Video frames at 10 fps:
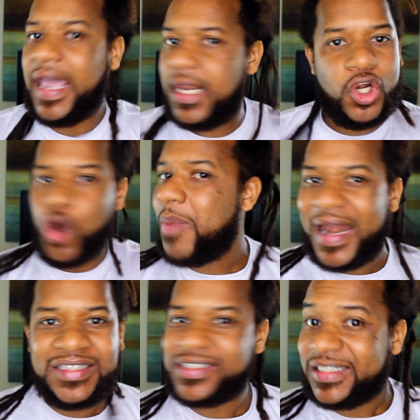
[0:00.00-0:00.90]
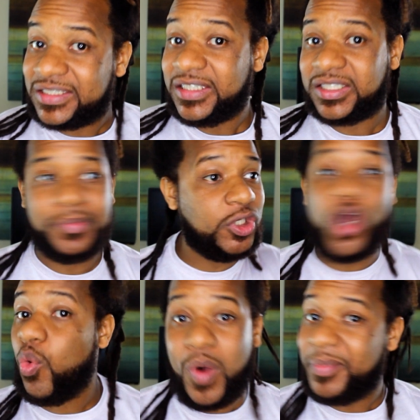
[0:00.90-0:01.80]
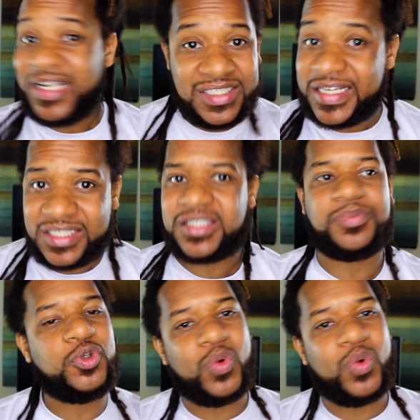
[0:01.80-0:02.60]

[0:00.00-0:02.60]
And nobody's listening to me. No woman is listening to me.